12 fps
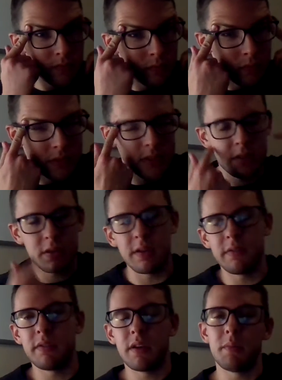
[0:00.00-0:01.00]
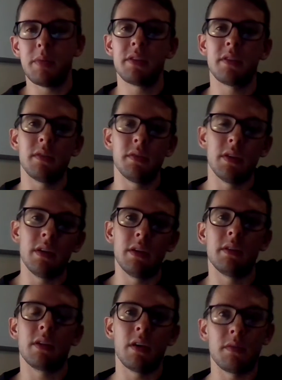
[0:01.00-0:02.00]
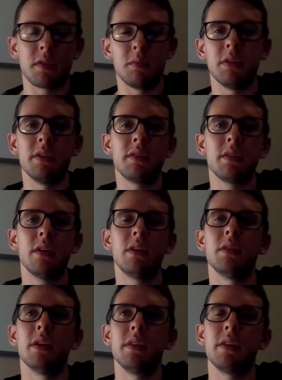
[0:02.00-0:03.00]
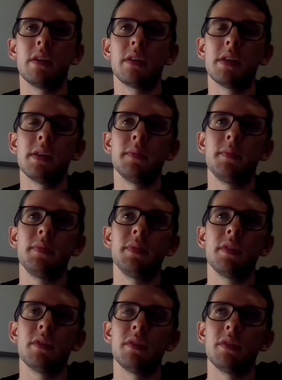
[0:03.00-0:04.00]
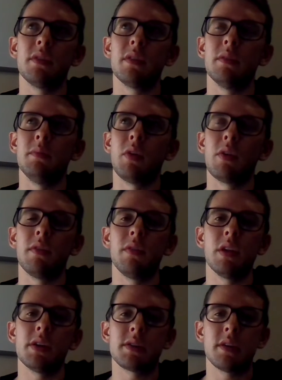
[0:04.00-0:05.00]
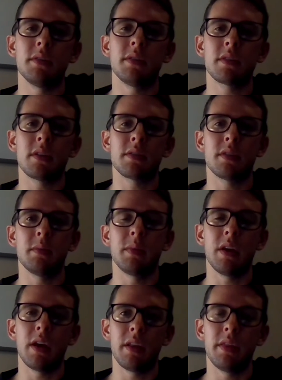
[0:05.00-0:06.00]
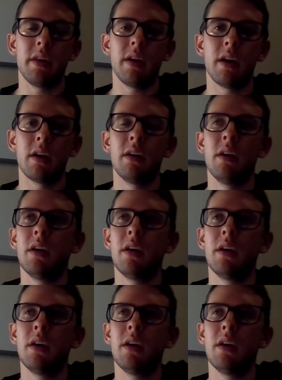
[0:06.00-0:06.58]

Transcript: position I've found myself in, and comfortably so, and I think that there's a more fleshed out discussion to be had there.